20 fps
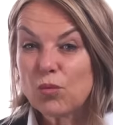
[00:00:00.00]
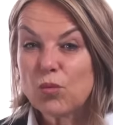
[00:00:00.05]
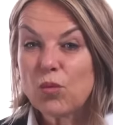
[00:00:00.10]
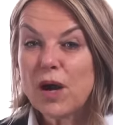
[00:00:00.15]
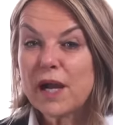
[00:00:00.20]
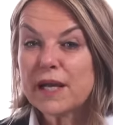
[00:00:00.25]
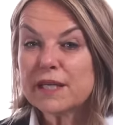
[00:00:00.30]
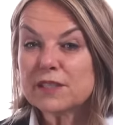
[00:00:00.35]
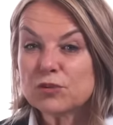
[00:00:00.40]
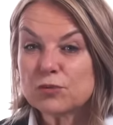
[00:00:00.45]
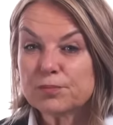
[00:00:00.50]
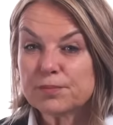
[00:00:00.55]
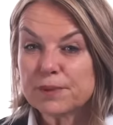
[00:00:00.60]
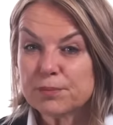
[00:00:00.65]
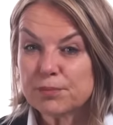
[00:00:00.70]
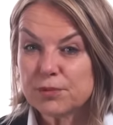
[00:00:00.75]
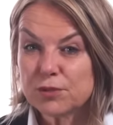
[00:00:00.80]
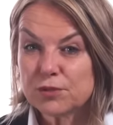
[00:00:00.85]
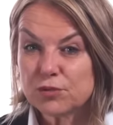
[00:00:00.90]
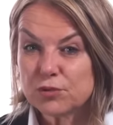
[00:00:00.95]
Why do
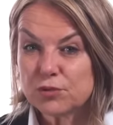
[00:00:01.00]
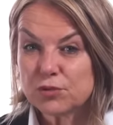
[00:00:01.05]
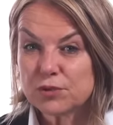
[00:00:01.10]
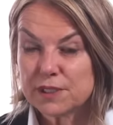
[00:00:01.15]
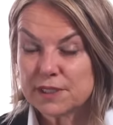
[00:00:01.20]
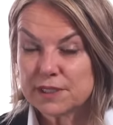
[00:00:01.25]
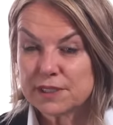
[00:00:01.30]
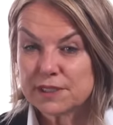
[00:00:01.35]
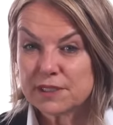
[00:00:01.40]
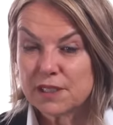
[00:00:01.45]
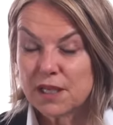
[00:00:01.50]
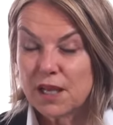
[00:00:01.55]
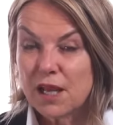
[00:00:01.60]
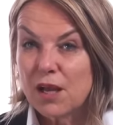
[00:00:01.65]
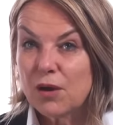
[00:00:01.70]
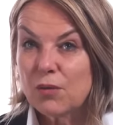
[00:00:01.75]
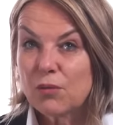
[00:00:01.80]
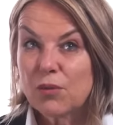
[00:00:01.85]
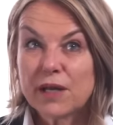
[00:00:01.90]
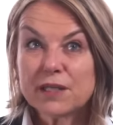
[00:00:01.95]
people do this?
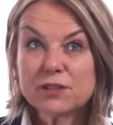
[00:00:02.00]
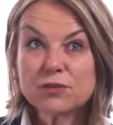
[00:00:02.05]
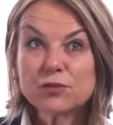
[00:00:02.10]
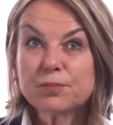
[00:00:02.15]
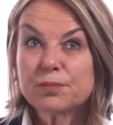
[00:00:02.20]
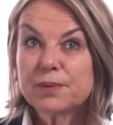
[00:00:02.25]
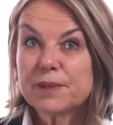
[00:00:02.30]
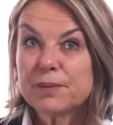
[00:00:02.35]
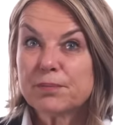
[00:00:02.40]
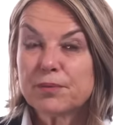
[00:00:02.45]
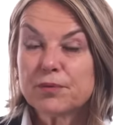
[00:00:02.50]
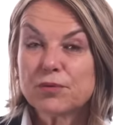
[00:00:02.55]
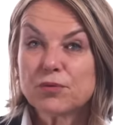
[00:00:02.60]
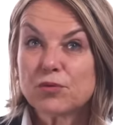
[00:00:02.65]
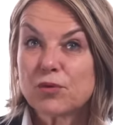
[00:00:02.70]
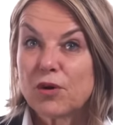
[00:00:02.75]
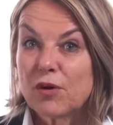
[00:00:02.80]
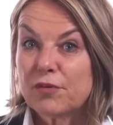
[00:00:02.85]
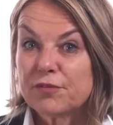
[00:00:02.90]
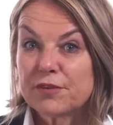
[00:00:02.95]
Why do people
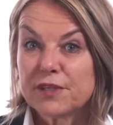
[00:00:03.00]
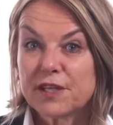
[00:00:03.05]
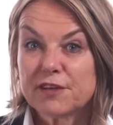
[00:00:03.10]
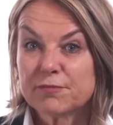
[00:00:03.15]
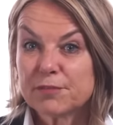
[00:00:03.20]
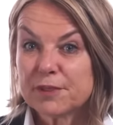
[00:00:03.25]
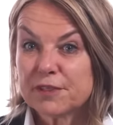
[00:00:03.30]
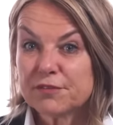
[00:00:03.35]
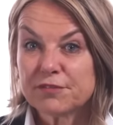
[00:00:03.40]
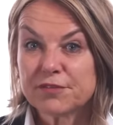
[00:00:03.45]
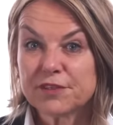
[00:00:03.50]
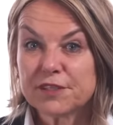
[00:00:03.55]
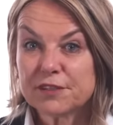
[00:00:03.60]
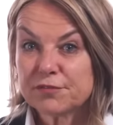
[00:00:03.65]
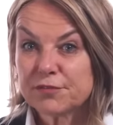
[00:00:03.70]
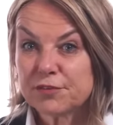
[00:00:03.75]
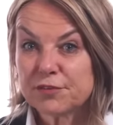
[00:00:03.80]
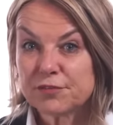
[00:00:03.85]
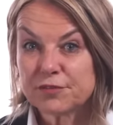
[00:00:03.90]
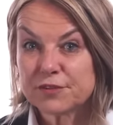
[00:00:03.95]
who often have been
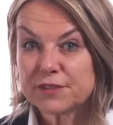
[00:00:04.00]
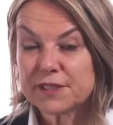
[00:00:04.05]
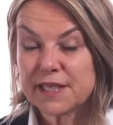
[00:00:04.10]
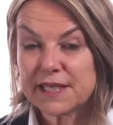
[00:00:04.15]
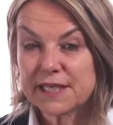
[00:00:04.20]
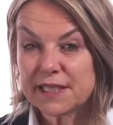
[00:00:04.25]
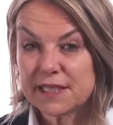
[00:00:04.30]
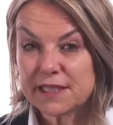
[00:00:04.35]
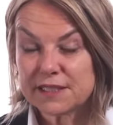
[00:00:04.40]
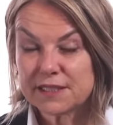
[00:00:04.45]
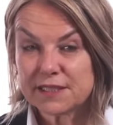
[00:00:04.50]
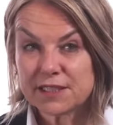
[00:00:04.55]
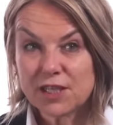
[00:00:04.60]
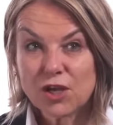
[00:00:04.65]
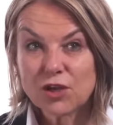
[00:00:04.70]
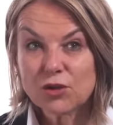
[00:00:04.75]
faithful for decades